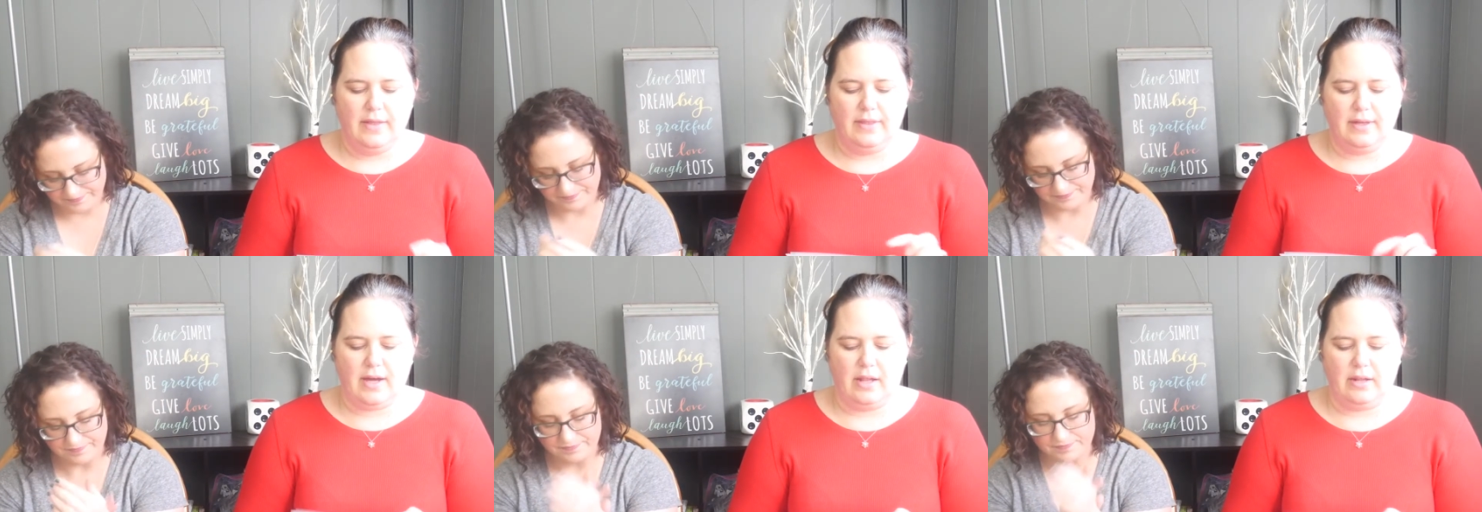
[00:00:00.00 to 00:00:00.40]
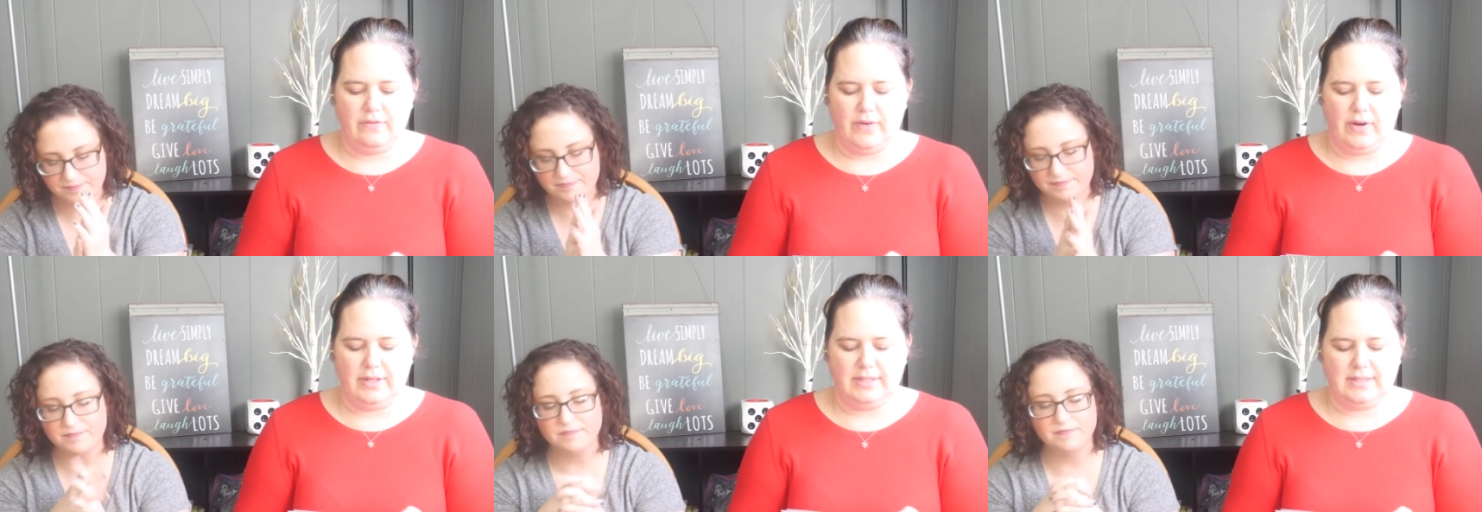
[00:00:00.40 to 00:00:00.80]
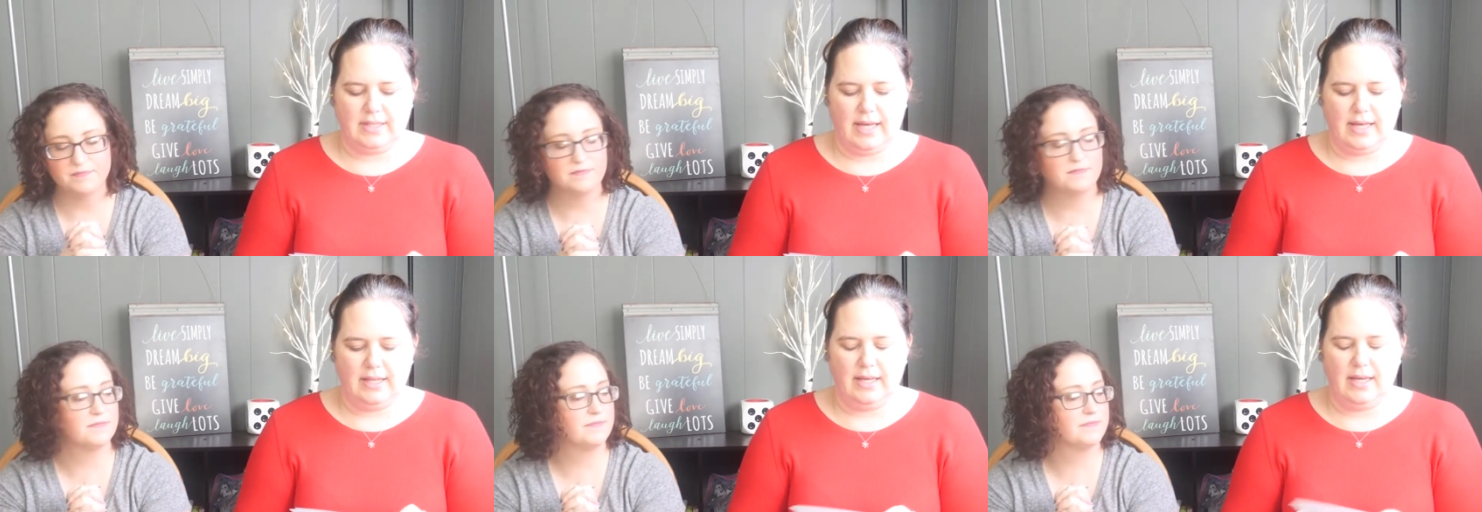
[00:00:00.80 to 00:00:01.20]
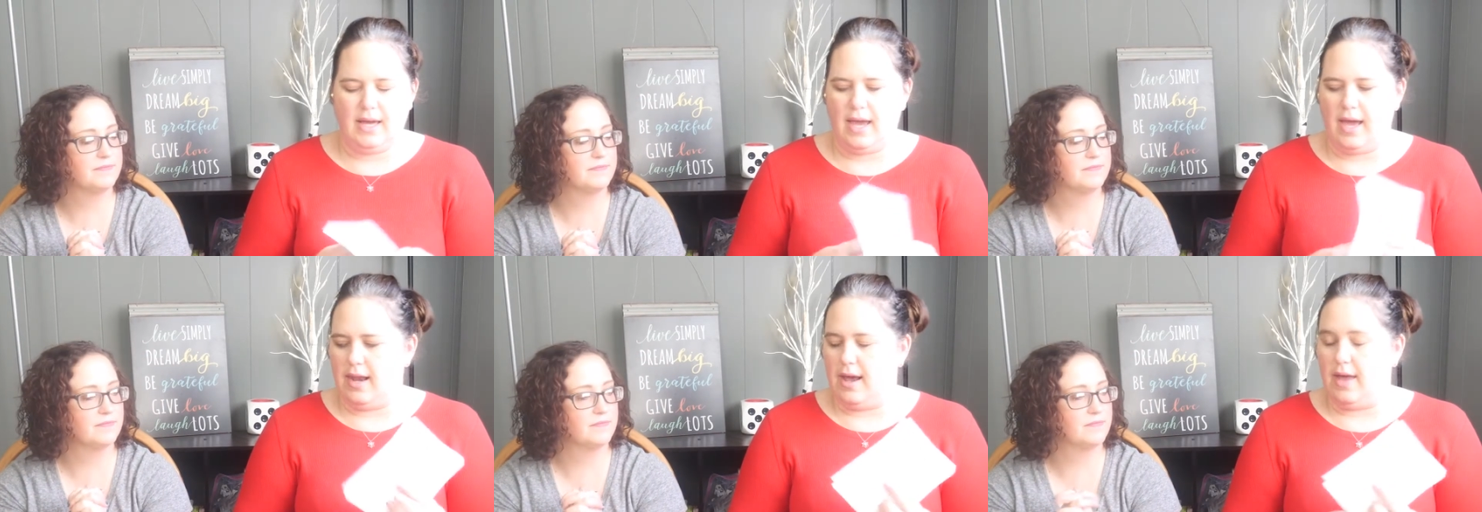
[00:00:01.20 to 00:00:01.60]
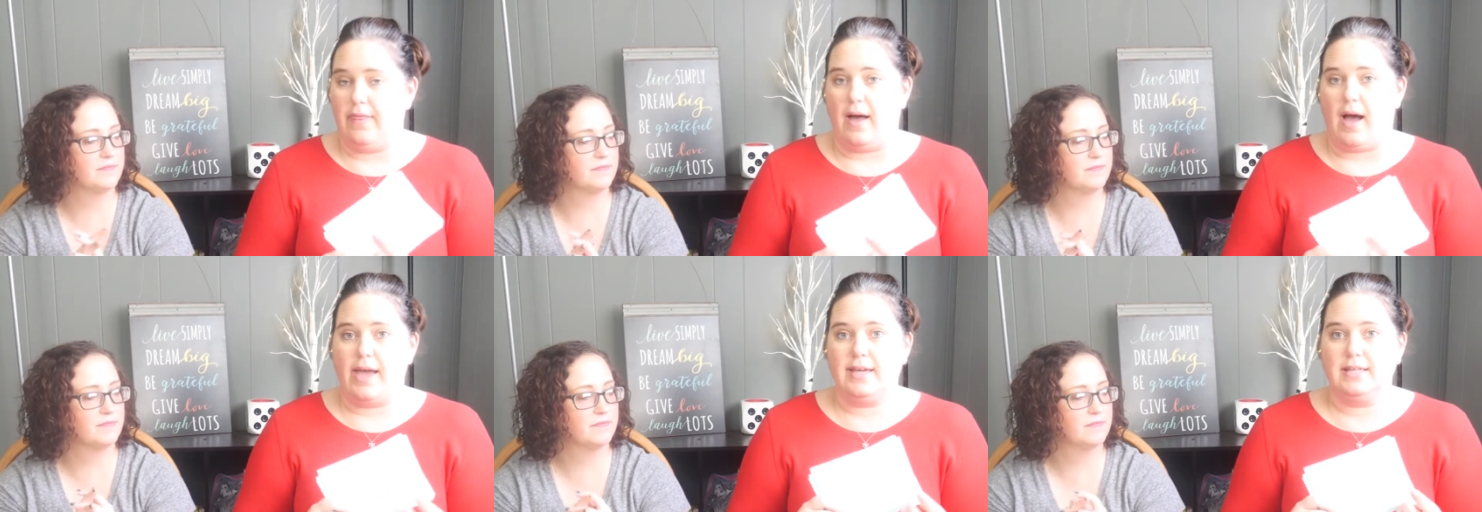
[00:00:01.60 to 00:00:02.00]
Speaker 1: The color varies slightly, and
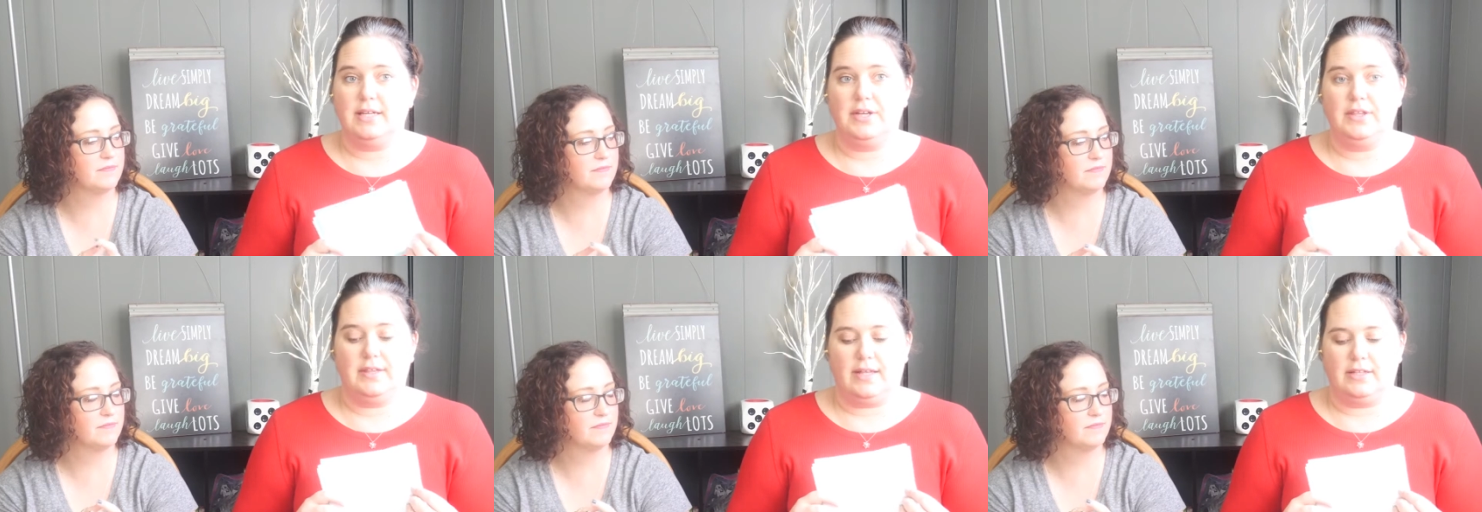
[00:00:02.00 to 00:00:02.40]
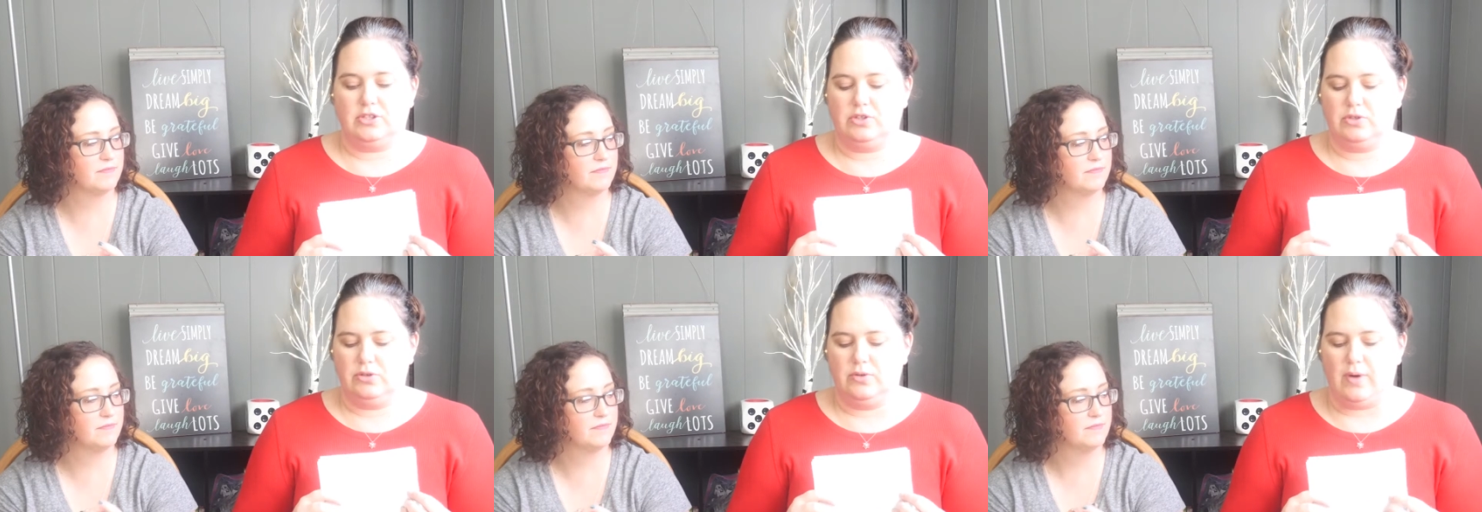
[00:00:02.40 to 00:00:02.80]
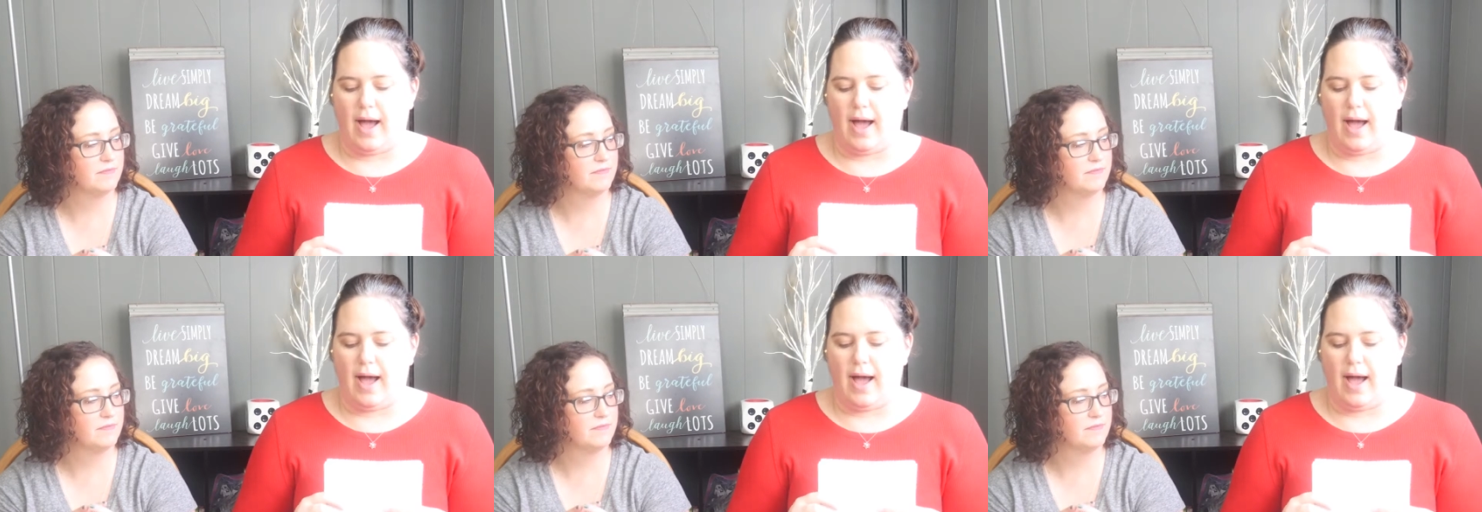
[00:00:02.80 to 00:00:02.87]
I can tell you that that's true.